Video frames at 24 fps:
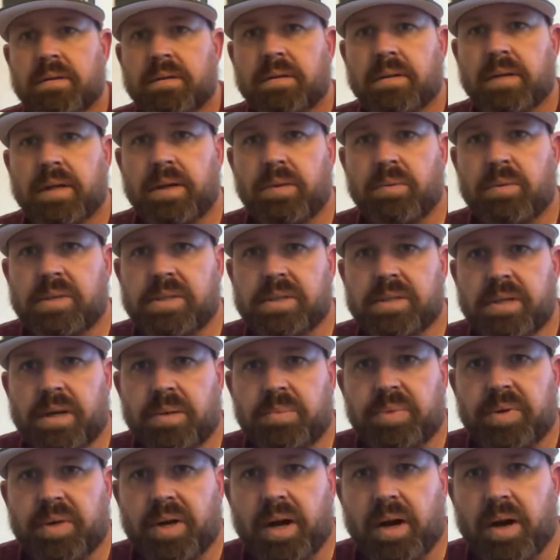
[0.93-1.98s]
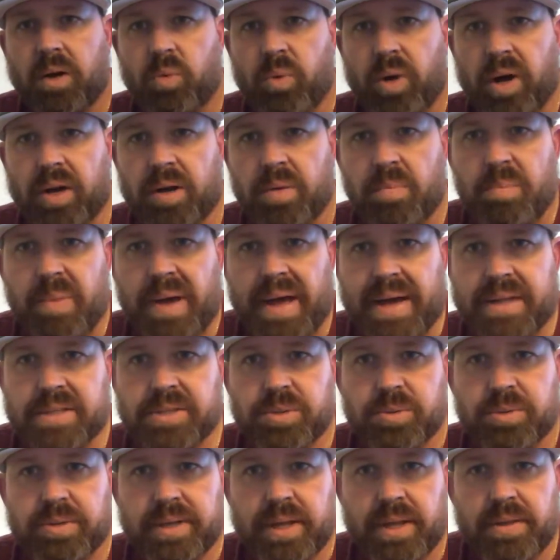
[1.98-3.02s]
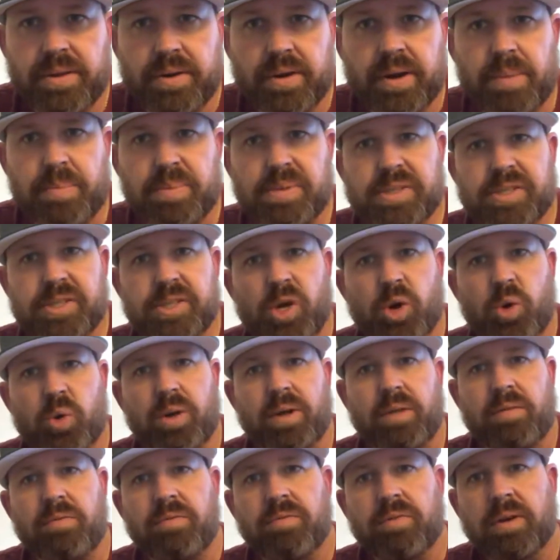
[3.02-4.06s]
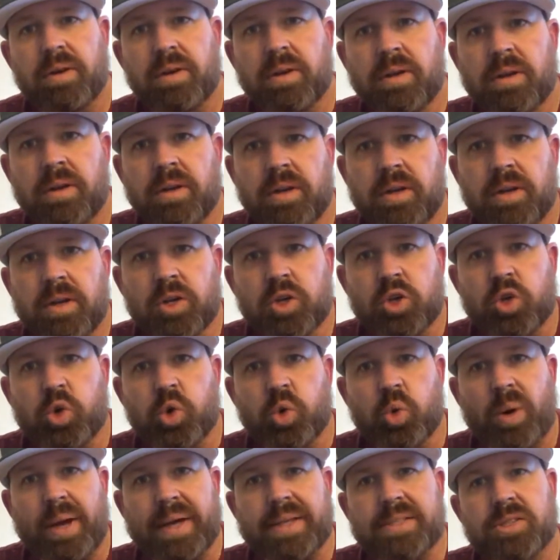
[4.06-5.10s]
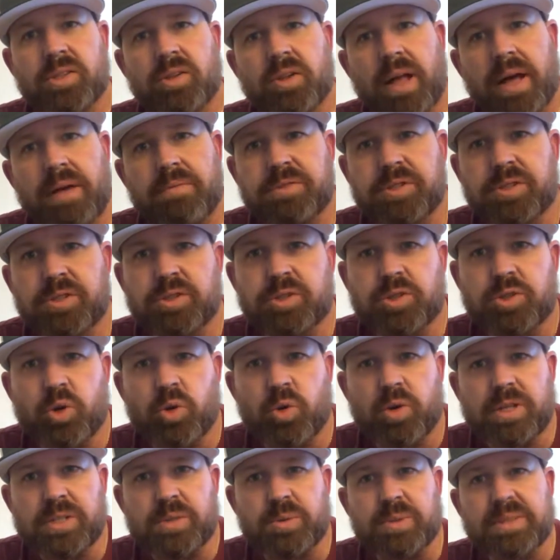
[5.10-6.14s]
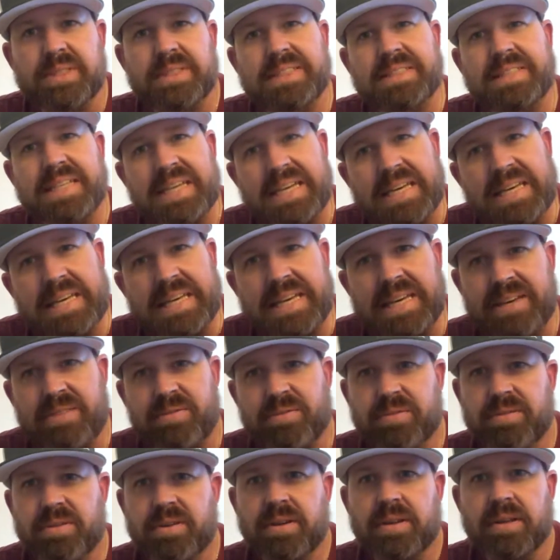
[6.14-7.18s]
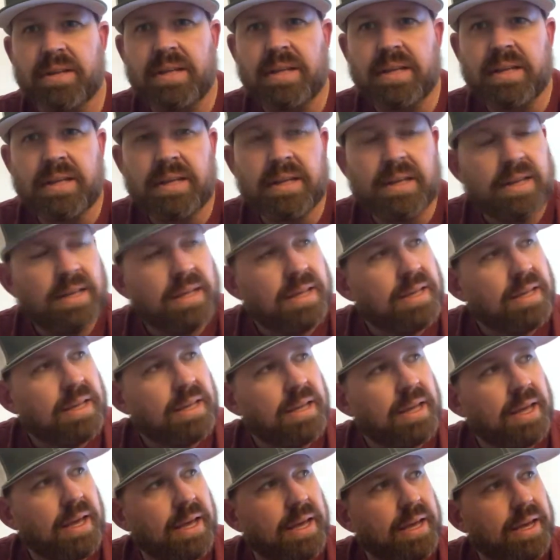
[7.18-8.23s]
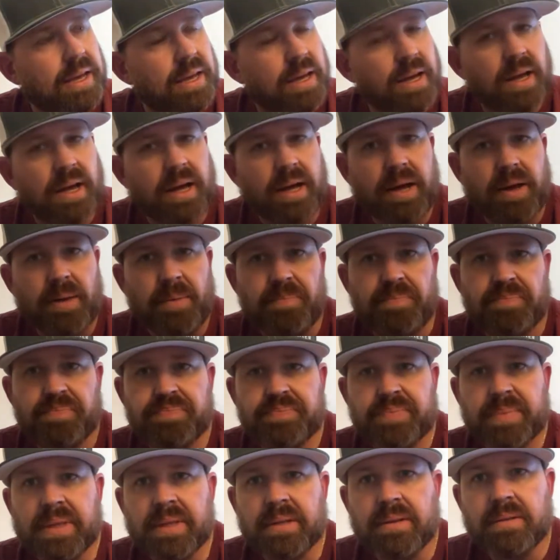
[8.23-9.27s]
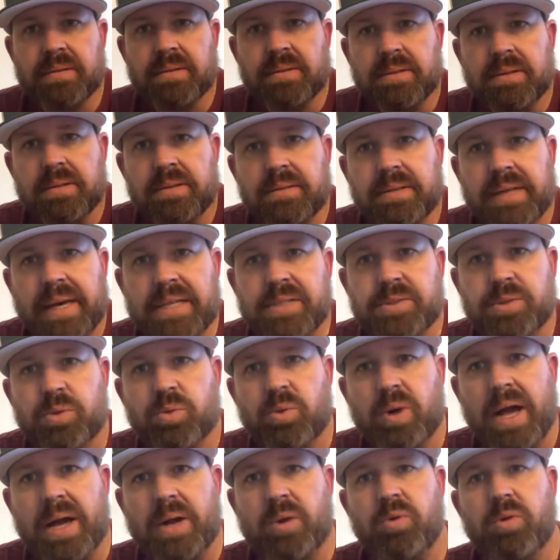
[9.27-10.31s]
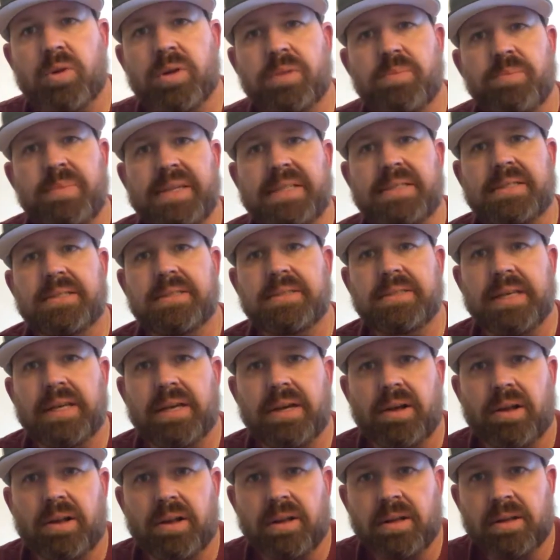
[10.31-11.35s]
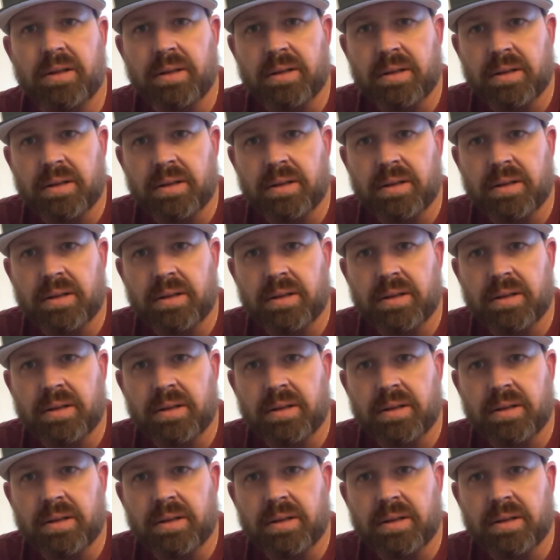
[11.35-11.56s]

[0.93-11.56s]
Hey, what's up, y'all? Welcome back to another episode of Correctional Officer Stories with Steve. Hey, thanks for rocking with me still.